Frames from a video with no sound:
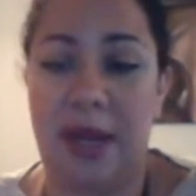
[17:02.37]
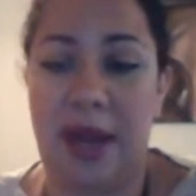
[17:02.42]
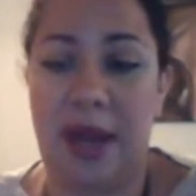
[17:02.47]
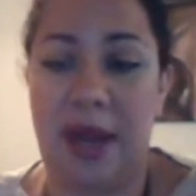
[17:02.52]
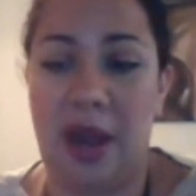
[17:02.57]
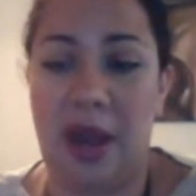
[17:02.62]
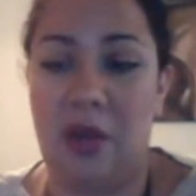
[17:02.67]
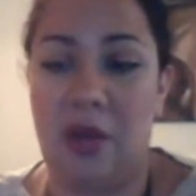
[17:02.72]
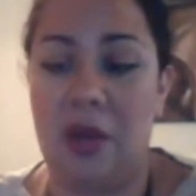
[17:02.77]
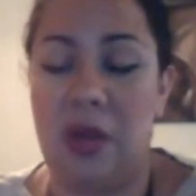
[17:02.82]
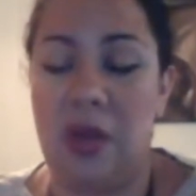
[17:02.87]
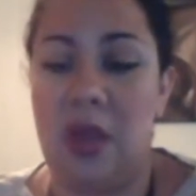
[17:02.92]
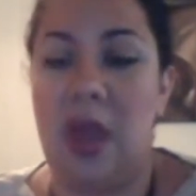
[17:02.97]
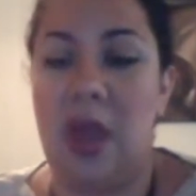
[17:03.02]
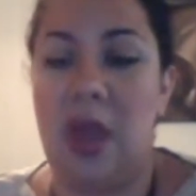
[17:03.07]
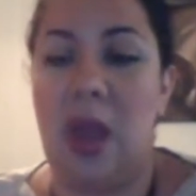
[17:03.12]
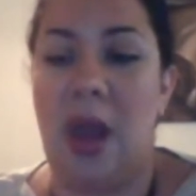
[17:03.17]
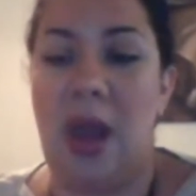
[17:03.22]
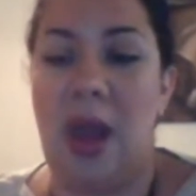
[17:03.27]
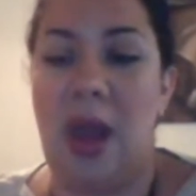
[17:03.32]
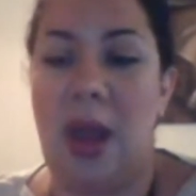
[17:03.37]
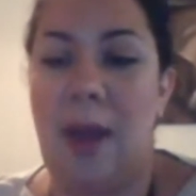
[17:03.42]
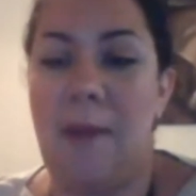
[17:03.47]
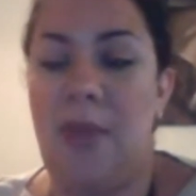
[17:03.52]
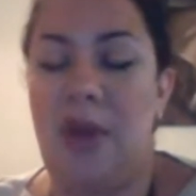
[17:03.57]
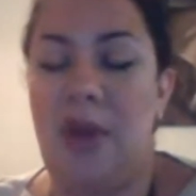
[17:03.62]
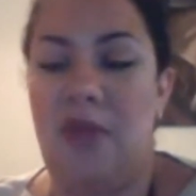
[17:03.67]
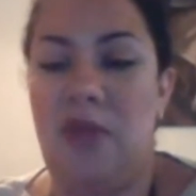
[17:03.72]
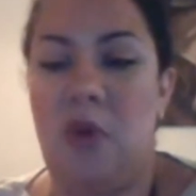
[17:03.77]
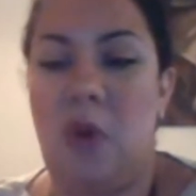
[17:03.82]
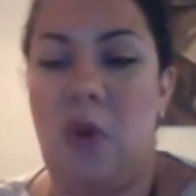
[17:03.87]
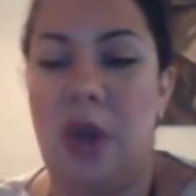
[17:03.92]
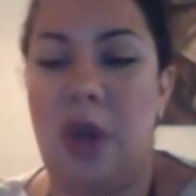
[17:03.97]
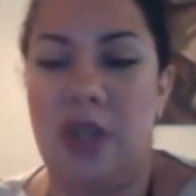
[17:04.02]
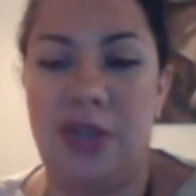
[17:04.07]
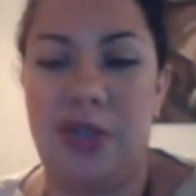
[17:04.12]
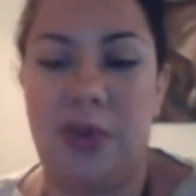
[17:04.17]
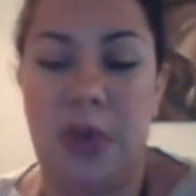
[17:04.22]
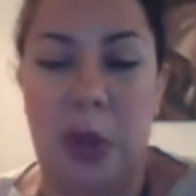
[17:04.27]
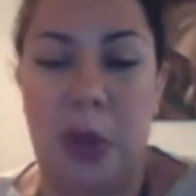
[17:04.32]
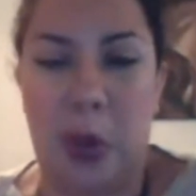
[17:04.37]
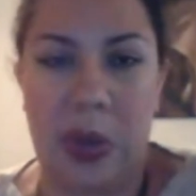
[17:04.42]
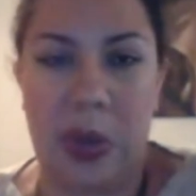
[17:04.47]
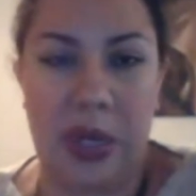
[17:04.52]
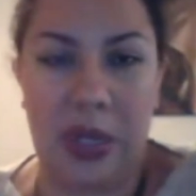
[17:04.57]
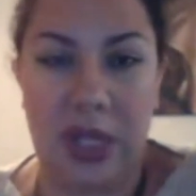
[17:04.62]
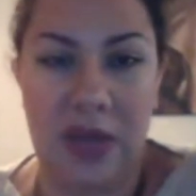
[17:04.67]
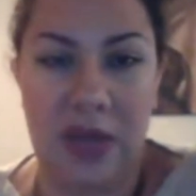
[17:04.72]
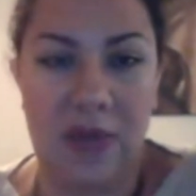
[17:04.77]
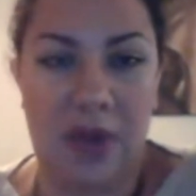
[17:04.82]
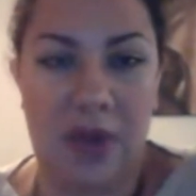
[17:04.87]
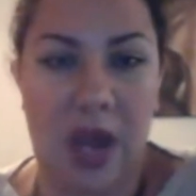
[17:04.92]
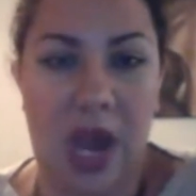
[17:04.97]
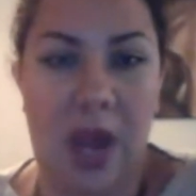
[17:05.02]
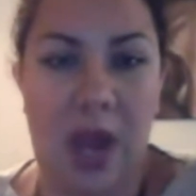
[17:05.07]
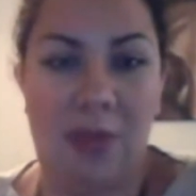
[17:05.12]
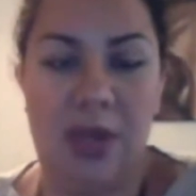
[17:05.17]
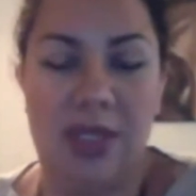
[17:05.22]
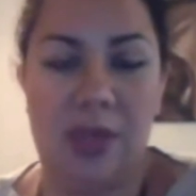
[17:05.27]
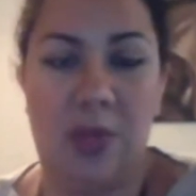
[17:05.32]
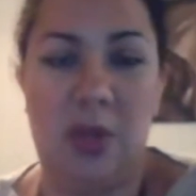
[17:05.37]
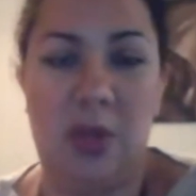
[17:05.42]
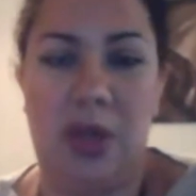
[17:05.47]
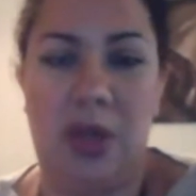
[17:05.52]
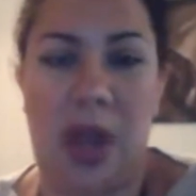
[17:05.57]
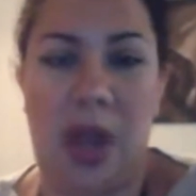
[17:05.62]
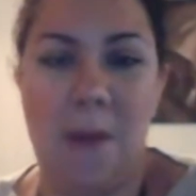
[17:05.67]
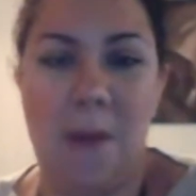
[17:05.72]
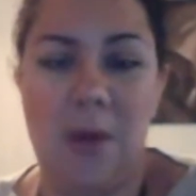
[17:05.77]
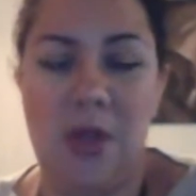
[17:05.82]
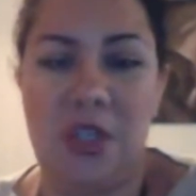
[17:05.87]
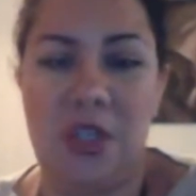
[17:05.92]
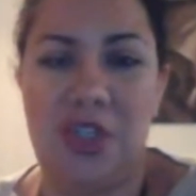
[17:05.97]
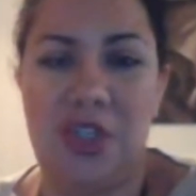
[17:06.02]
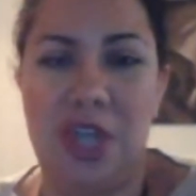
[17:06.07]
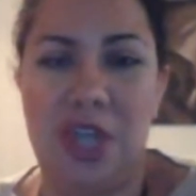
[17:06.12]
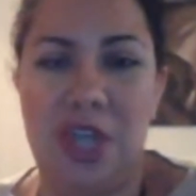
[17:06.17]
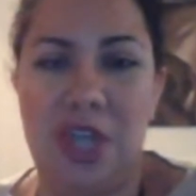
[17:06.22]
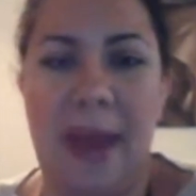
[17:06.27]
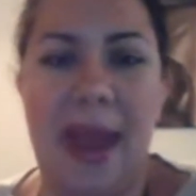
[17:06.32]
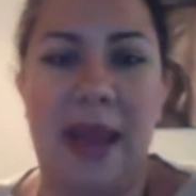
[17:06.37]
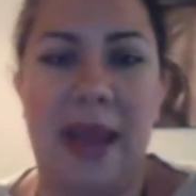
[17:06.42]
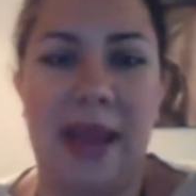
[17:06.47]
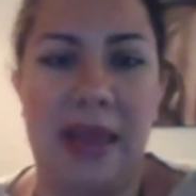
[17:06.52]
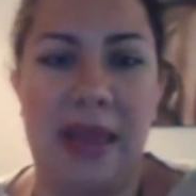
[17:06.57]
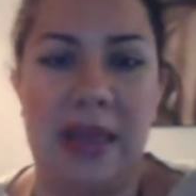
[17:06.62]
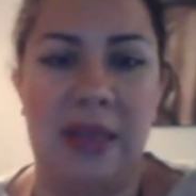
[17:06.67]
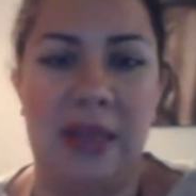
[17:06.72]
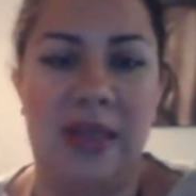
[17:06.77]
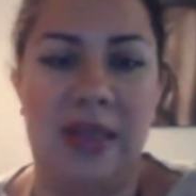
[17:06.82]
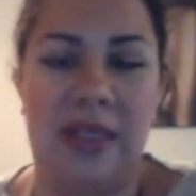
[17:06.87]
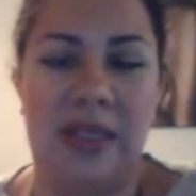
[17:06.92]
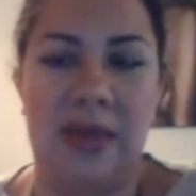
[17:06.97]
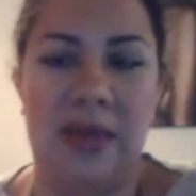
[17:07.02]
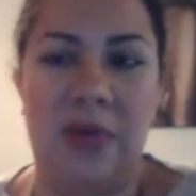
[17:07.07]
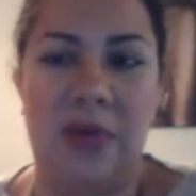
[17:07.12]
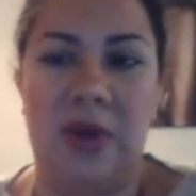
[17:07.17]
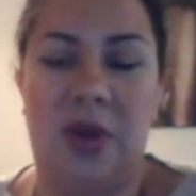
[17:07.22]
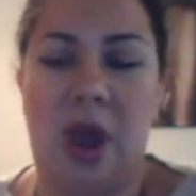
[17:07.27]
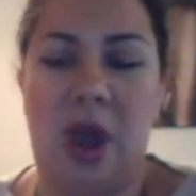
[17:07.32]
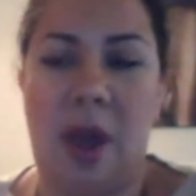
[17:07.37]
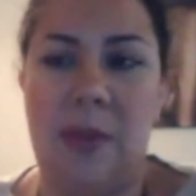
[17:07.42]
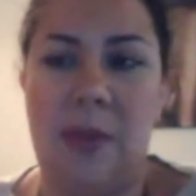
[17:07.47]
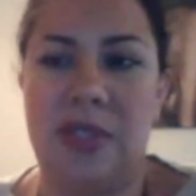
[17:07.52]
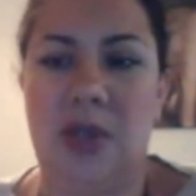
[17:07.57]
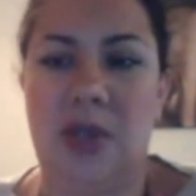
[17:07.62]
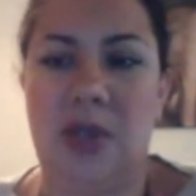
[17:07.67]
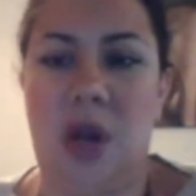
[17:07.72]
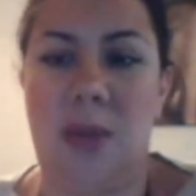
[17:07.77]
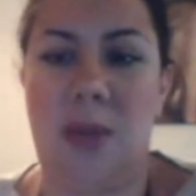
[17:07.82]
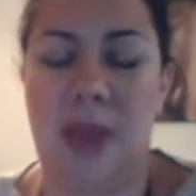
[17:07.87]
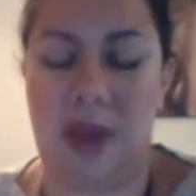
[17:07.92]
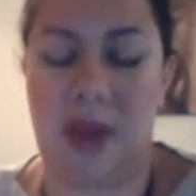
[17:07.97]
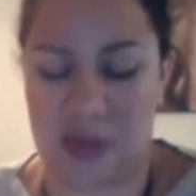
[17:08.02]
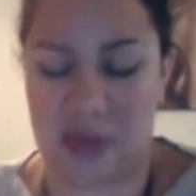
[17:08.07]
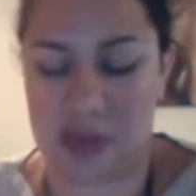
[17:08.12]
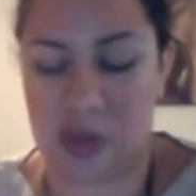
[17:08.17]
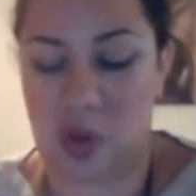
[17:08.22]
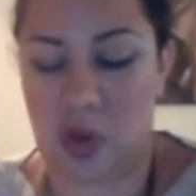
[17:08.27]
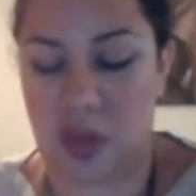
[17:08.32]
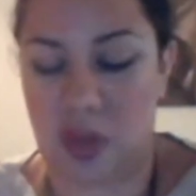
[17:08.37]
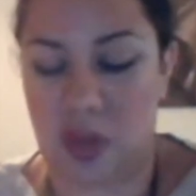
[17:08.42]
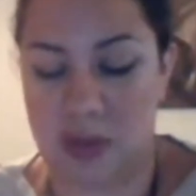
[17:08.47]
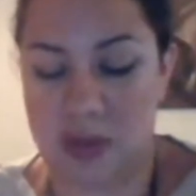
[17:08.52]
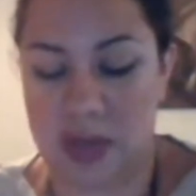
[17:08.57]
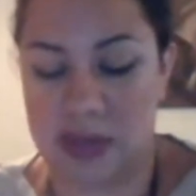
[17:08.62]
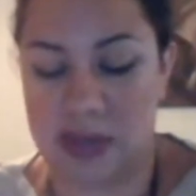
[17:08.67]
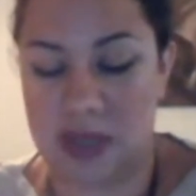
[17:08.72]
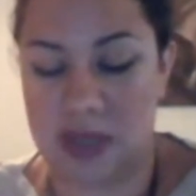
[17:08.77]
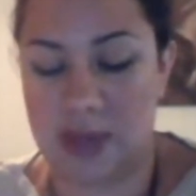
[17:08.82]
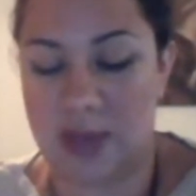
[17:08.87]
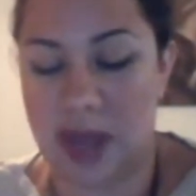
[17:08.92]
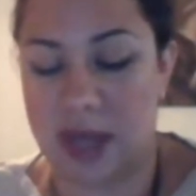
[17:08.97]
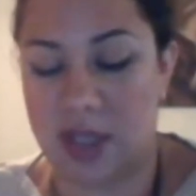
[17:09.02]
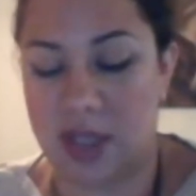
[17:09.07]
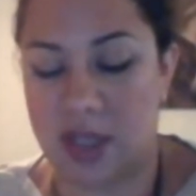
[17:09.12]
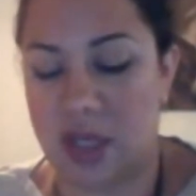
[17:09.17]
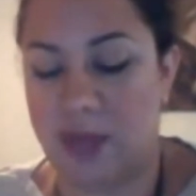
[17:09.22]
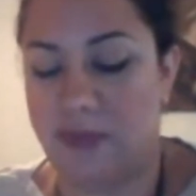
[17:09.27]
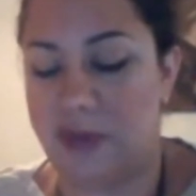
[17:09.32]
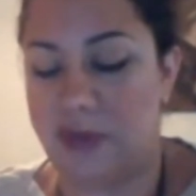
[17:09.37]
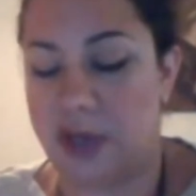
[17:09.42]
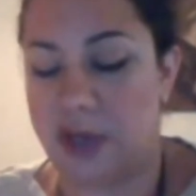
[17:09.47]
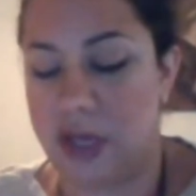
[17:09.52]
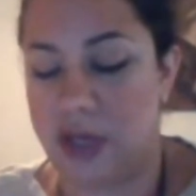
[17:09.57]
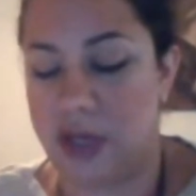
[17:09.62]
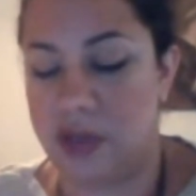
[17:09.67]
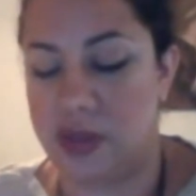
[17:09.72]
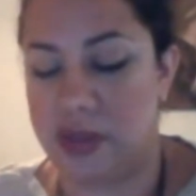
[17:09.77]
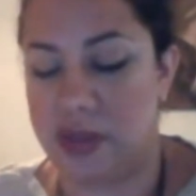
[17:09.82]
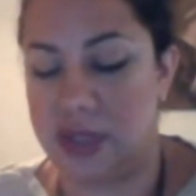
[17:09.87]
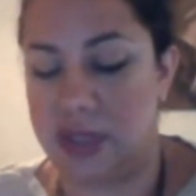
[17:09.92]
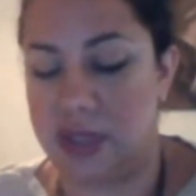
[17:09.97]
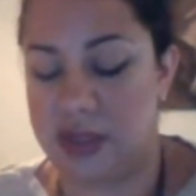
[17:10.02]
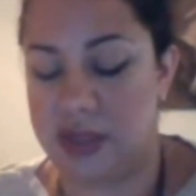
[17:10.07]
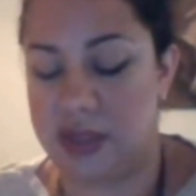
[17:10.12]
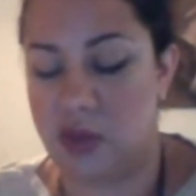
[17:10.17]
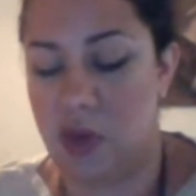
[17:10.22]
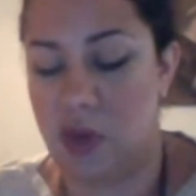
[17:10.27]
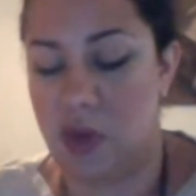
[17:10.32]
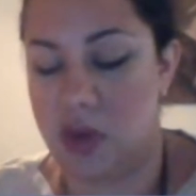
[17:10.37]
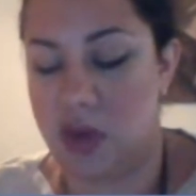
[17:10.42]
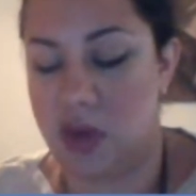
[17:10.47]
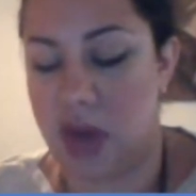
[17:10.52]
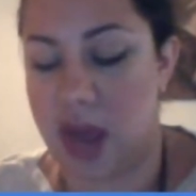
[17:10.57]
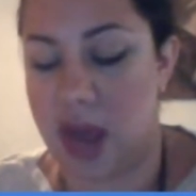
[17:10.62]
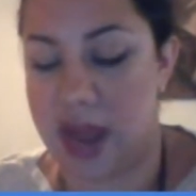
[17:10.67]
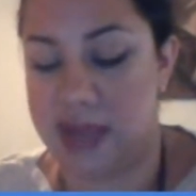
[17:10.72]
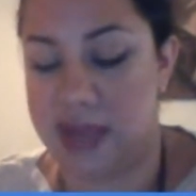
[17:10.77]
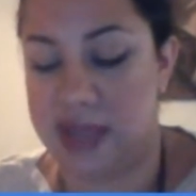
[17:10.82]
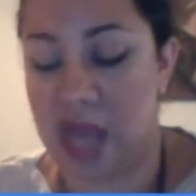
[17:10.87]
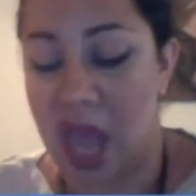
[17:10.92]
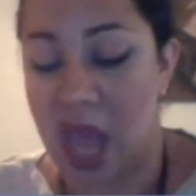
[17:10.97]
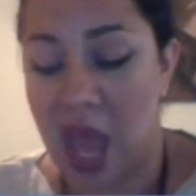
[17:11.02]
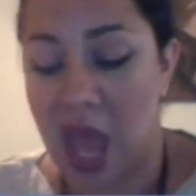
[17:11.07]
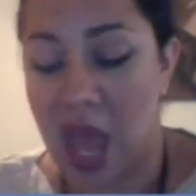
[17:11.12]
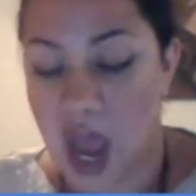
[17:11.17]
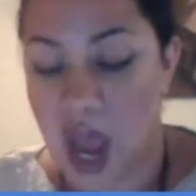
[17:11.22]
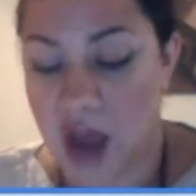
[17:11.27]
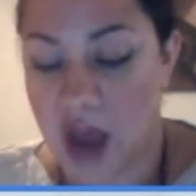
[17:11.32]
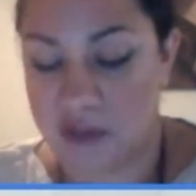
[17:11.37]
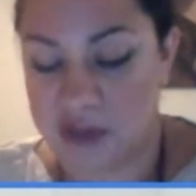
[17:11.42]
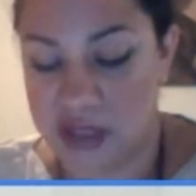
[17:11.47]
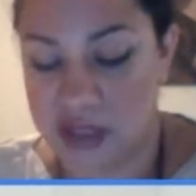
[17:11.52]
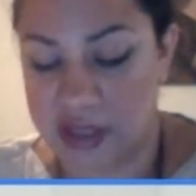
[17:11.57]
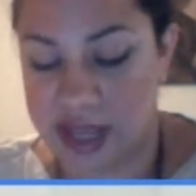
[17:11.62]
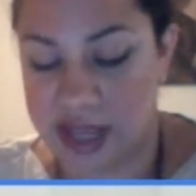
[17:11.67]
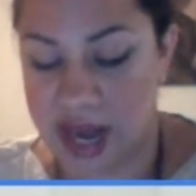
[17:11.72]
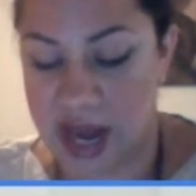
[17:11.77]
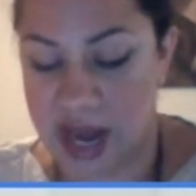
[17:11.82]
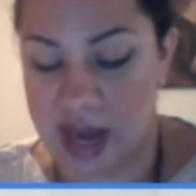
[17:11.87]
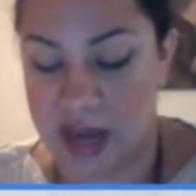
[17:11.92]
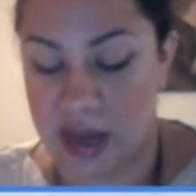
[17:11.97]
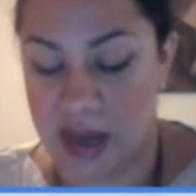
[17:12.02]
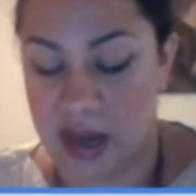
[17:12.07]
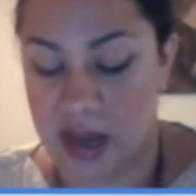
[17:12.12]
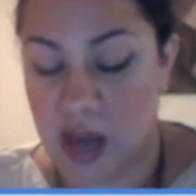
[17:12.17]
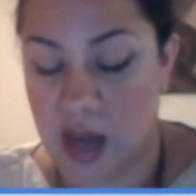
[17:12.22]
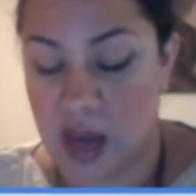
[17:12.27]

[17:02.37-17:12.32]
right now. But if you're watching the recording, leave a comment. I'm going to check back and see what your comments are about this whole thing, because I'm very interested to see what you guys have to say.